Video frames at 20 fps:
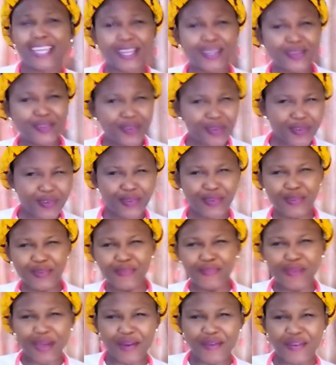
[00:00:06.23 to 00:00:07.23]

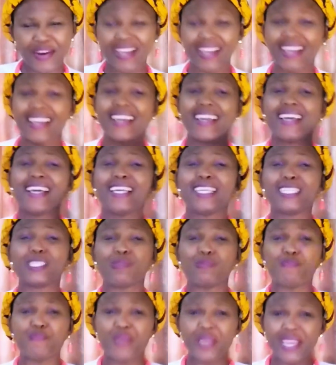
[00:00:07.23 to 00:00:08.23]
Kedukonumere.
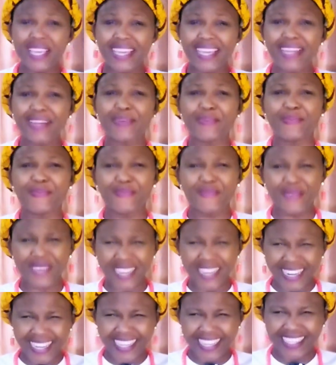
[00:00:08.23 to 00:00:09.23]
It's been a
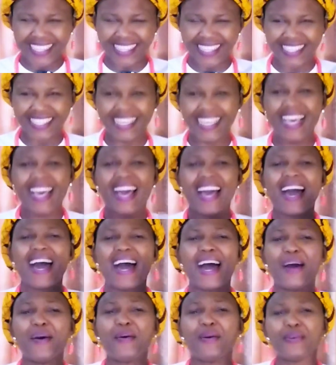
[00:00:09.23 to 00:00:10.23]
minute.
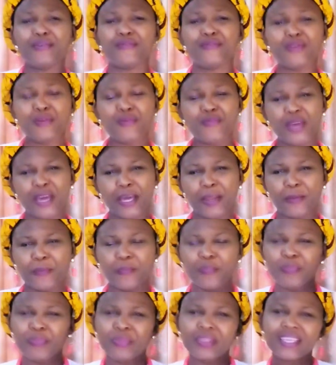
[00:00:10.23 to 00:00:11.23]
How have you
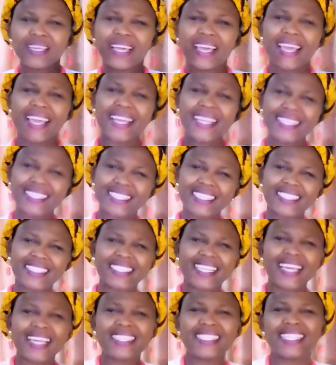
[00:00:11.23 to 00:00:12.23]
been? In
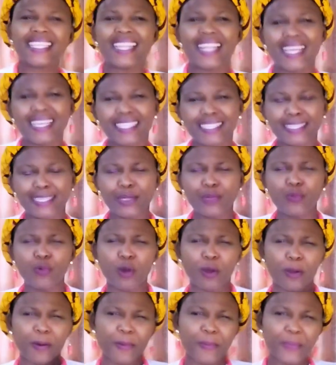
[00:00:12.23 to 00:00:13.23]
today's lesson,
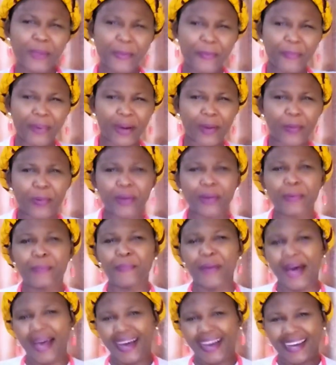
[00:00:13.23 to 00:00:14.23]
we're coming back with a
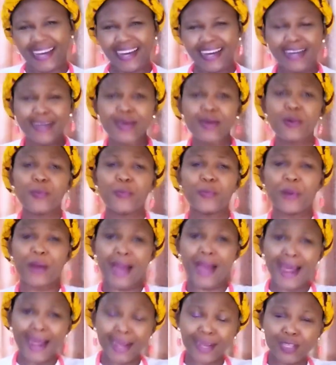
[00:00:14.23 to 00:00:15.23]
bang.
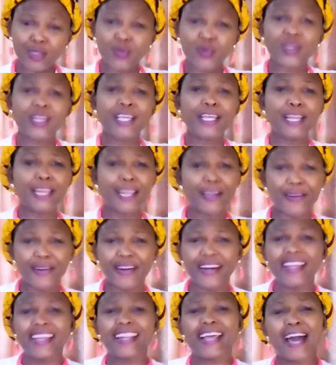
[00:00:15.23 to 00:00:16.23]
We're actually
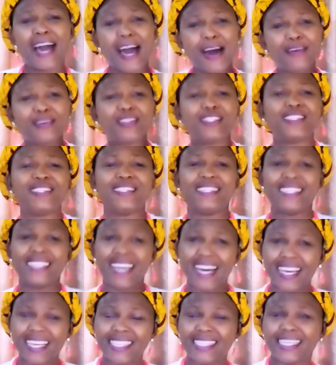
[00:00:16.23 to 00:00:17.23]
learning how to
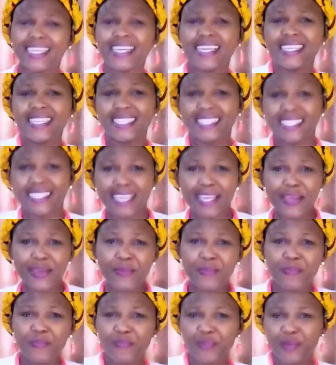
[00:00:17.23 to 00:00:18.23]
dance
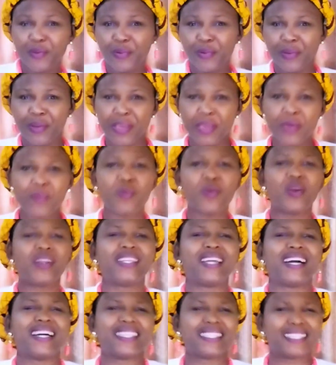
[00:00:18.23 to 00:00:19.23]
simple
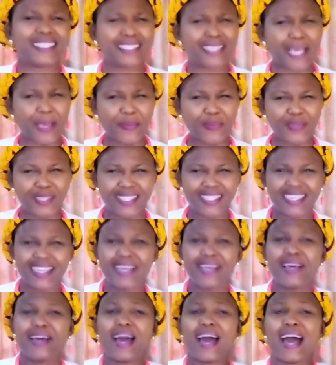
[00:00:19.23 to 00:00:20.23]
Igbo dance steps.
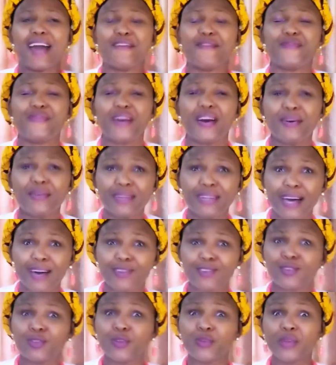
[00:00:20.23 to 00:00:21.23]
I found
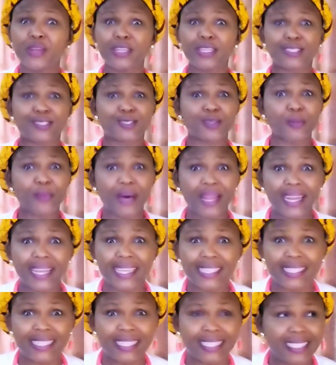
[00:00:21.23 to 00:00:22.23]
out during the summer
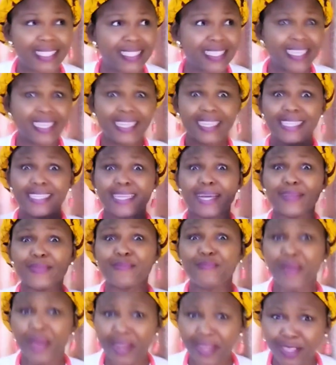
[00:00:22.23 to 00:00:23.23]
lessons that
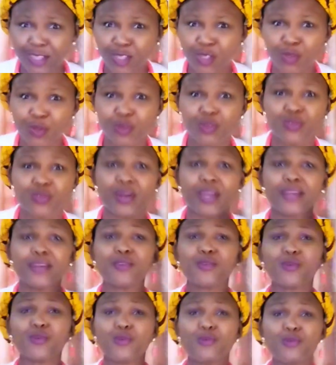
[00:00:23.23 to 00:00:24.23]
many
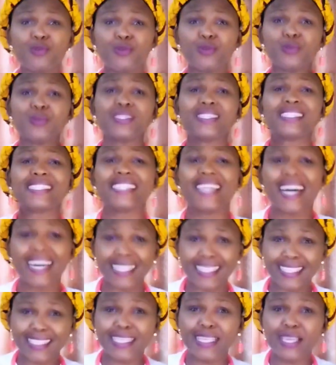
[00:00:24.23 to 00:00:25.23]
children couldn't
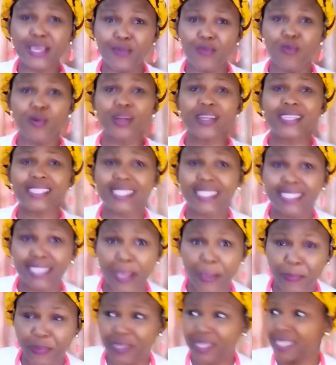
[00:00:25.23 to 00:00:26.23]
dance Igbo
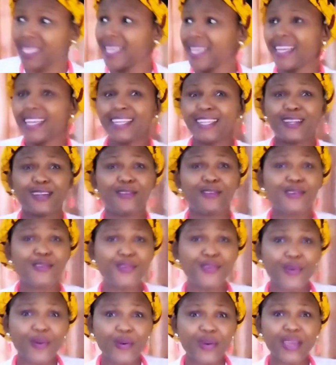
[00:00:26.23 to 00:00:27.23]
steps. They
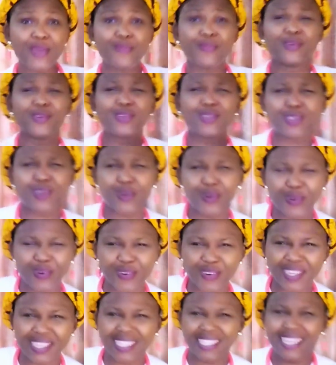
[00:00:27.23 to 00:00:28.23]
don't know Igbo
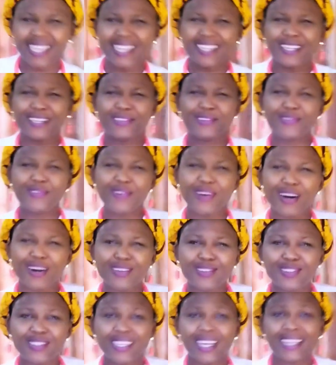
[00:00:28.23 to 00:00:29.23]
songs, they don't know
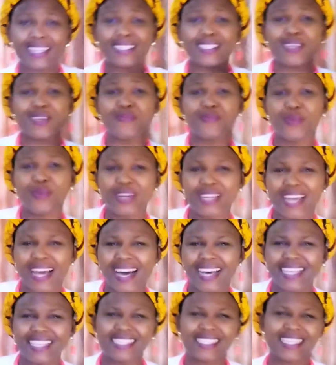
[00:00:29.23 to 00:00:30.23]
how to dance Igbo
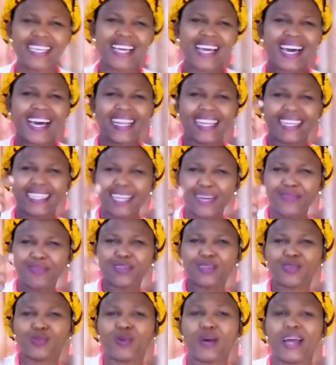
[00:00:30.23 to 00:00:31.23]
dance. And that
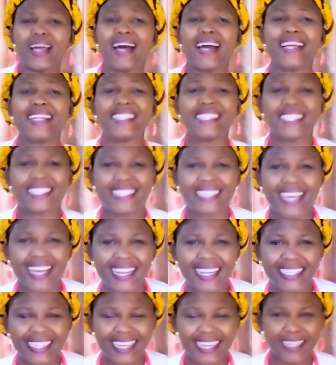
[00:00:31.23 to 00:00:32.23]
was why I
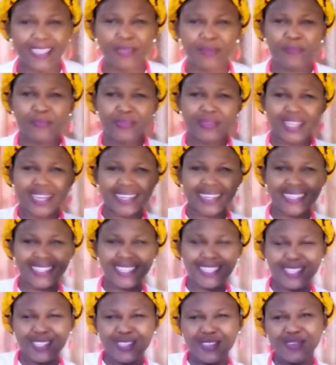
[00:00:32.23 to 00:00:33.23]
decided that in
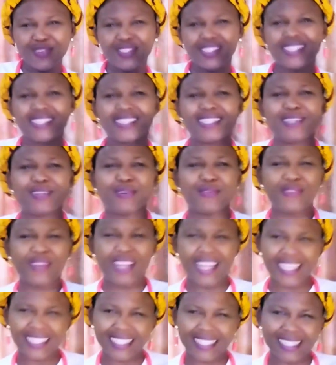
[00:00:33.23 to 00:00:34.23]
this new season of
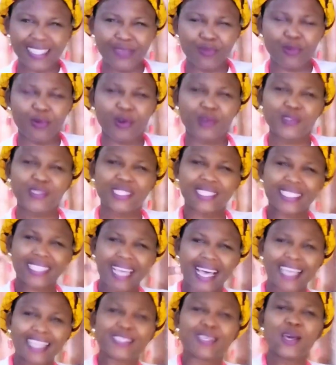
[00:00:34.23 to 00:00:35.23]
lesson, we're going to
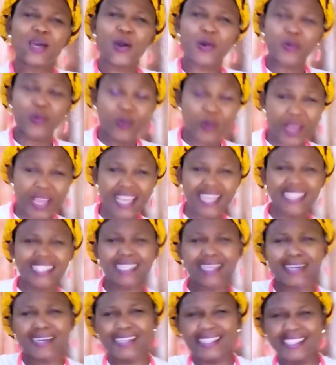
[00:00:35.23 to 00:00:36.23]
start
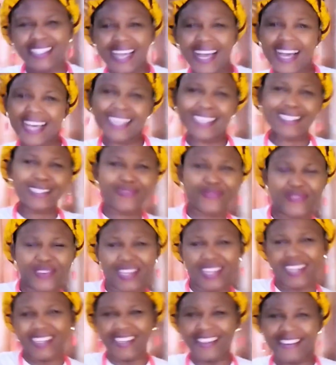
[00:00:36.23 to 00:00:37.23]
with a dance
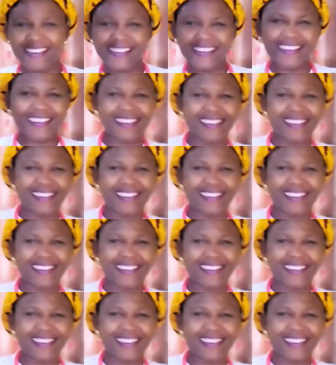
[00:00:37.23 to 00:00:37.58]
video.